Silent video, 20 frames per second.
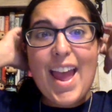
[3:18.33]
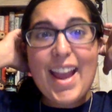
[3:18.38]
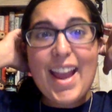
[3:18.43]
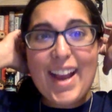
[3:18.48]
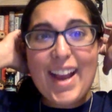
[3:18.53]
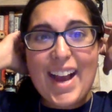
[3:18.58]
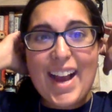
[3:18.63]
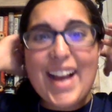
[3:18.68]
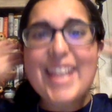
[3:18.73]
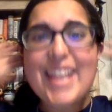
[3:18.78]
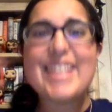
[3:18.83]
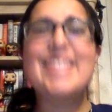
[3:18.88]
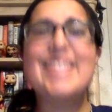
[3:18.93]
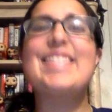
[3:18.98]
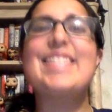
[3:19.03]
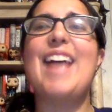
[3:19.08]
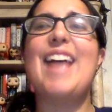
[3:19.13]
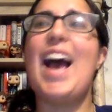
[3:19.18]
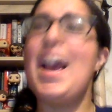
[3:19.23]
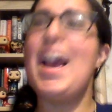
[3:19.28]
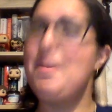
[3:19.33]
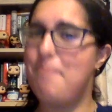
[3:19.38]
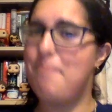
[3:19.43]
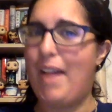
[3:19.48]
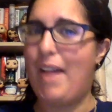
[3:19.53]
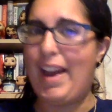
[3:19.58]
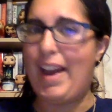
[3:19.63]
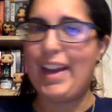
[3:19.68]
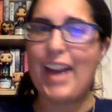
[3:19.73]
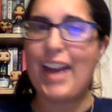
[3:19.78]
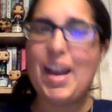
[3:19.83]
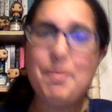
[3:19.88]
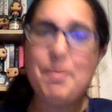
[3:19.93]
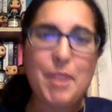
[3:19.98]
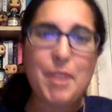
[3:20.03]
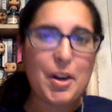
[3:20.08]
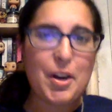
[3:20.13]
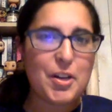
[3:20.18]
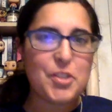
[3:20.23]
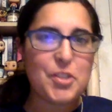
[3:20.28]
Hey guys, I'm back. I'm
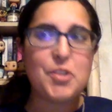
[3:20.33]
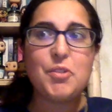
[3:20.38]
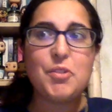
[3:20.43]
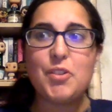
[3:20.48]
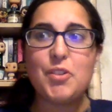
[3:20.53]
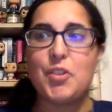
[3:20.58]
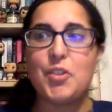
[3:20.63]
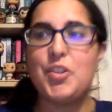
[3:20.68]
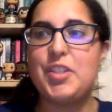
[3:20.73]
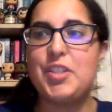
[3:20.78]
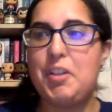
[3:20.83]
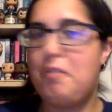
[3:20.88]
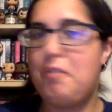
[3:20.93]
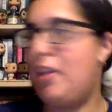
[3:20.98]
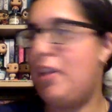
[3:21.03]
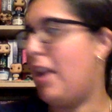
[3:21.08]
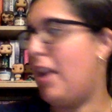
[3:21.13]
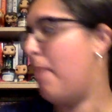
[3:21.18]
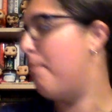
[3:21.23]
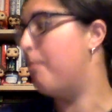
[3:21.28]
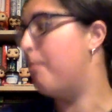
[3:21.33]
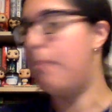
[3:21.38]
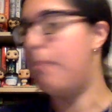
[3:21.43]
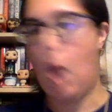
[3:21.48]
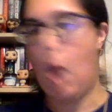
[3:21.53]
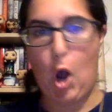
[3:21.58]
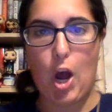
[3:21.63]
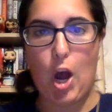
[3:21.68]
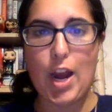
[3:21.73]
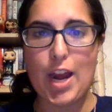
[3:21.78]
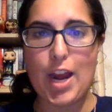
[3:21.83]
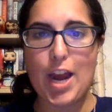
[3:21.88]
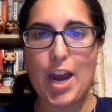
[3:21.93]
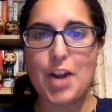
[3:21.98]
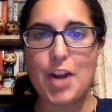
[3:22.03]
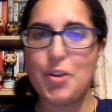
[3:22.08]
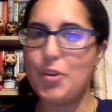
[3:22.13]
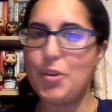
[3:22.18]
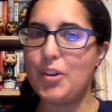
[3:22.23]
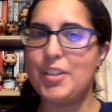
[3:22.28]
here to do all the stuff that I bought at
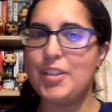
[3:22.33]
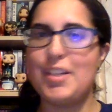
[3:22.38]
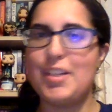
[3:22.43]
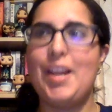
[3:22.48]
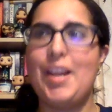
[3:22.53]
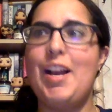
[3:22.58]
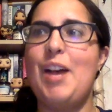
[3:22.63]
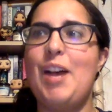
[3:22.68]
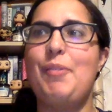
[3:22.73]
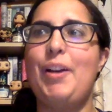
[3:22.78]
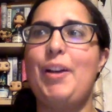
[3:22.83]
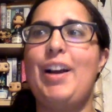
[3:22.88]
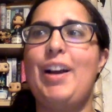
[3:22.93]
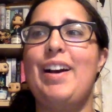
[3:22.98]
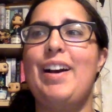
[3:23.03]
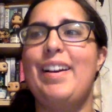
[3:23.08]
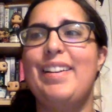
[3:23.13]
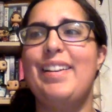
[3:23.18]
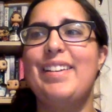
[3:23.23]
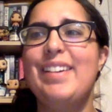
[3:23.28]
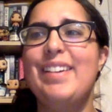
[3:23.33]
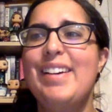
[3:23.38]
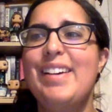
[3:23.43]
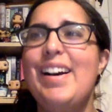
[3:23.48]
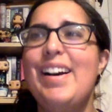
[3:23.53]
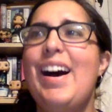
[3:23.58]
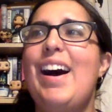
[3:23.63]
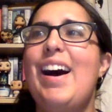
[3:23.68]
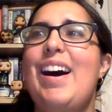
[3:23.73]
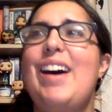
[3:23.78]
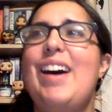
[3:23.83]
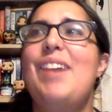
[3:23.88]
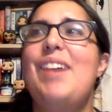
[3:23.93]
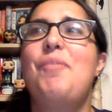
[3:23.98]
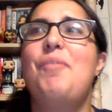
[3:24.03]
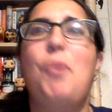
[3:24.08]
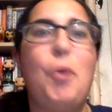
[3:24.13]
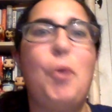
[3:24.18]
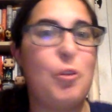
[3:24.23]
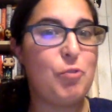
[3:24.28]
New York City Comic Con,
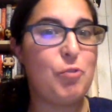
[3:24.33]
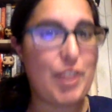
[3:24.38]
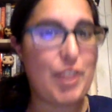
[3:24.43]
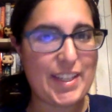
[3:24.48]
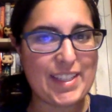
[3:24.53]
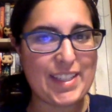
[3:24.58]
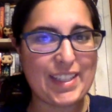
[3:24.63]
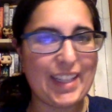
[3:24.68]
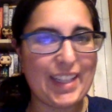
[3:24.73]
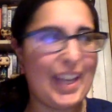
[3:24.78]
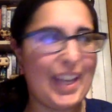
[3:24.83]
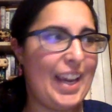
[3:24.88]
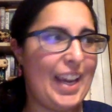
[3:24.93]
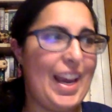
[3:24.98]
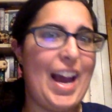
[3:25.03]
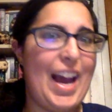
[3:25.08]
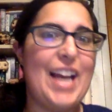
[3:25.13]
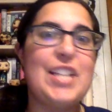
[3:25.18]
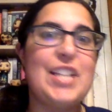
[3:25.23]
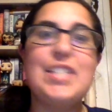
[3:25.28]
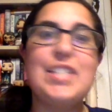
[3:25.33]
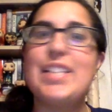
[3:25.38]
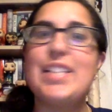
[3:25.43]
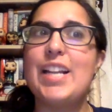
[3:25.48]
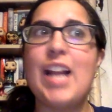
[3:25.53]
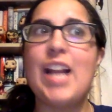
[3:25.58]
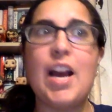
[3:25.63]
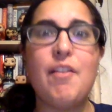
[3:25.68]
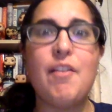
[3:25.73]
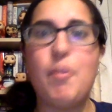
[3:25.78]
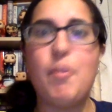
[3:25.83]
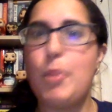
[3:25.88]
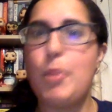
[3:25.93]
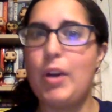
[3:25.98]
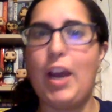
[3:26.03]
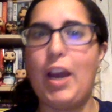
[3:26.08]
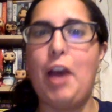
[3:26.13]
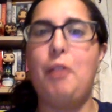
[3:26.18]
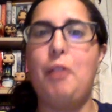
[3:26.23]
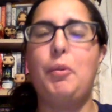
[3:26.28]
or recently. I did have a book
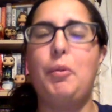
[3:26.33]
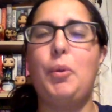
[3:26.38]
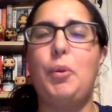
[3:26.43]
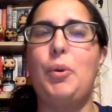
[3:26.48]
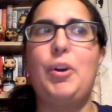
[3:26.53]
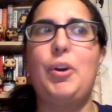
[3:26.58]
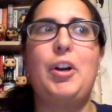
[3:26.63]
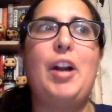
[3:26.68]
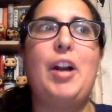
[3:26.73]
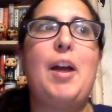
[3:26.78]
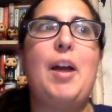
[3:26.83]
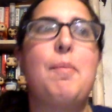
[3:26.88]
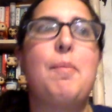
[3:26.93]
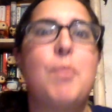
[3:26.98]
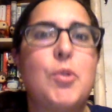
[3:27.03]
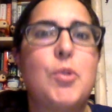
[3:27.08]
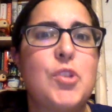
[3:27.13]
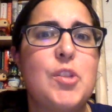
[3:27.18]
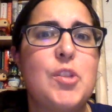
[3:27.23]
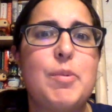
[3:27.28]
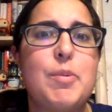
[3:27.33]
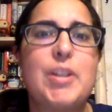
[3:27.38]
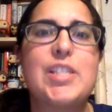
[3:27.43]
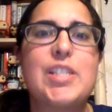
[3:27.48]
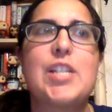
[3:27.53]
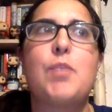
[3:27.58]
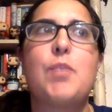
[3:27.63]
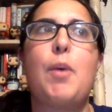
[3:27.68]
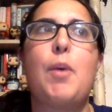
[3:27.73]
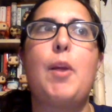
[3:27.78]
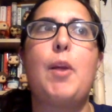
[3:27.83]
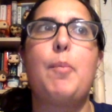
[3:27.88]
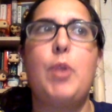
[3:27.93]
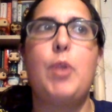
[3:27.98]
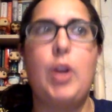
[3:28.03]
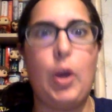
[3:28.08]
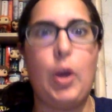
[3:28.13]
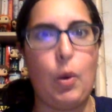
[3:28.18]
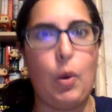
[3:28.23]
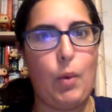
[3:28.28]
outlet order, and most of the books I did wind up
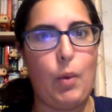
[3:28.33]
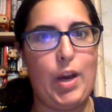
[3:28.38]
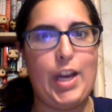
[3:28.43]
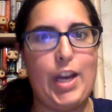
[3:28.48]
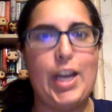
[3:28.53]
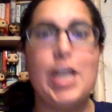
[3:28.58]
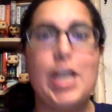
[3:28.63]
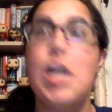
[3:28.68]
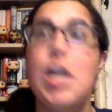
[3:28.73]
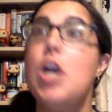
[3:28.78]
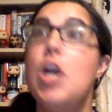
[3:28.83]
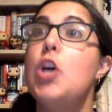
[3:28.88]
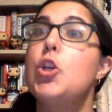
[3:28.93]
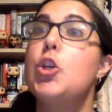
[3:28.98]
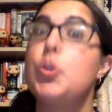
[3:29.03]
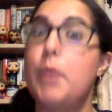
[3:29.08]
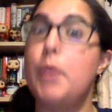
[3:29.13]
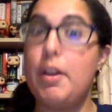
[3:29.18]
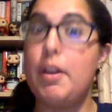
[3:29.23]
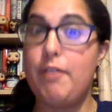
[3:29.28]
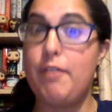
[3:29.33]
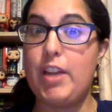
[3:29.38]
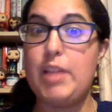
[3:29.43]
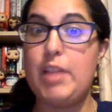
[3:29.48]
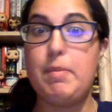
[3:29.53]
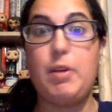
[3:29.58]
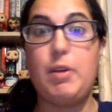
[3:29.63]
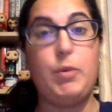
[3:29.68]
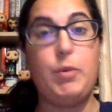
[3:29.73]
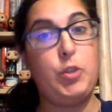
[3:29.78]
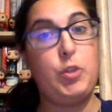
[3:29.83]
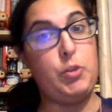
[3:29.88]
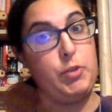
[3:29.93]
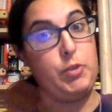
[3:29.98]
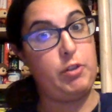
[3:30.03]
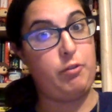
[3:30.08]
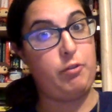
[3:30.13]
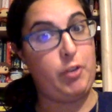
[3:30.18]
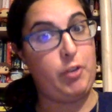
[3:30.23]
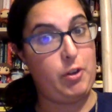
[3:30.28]
putting away. So when I find them, I will do a
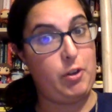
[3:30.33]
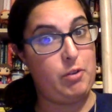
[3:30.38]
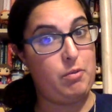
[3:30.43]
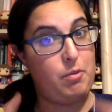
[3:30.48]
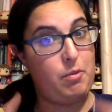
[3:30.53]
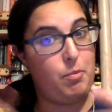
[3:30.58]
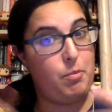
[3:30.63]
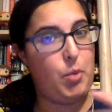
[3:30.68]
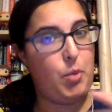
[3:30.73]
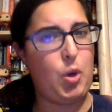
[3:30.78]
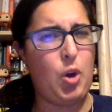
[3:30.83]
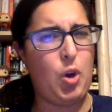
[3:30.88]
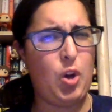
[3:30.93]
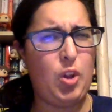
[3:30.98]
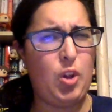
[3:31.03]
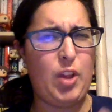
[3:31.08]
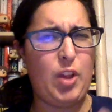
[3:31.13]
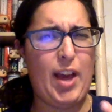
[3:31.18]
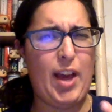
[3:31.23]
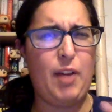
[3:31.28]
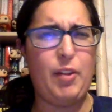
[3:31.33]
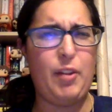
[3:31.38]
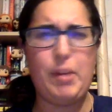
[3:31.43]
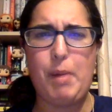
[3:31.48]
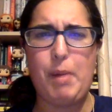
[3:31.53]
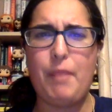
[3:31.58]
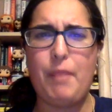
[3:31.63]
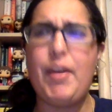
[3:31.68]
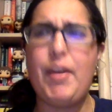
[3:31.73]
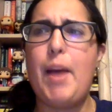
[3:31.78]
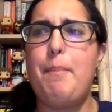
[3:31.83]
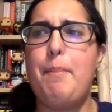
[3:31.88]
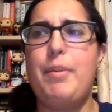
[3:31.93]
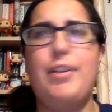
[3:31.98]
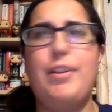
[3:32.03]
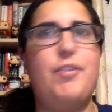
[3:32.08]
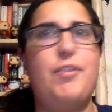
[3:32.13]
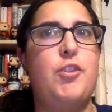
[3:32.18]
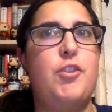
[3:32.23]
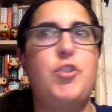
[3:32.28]
different book haul outlet about that, but
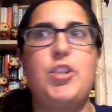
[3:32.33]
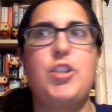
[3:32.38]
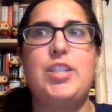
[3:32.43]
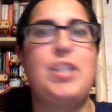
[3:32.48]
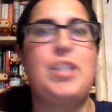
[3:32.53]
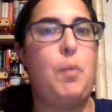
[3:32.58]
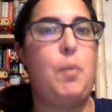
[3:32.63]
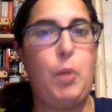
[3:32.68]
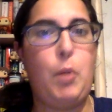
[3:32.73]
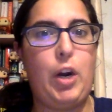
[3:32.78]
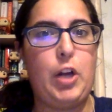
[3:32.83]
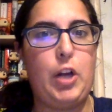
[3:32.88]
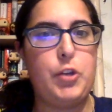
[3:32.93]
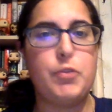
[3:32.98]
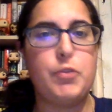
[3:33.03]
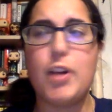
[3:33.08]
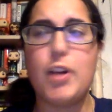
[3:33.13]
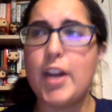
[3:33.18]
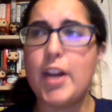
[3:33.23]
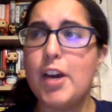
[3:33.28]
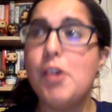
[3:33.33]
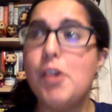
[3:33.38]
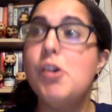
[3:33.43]
they're just somewhere else right now.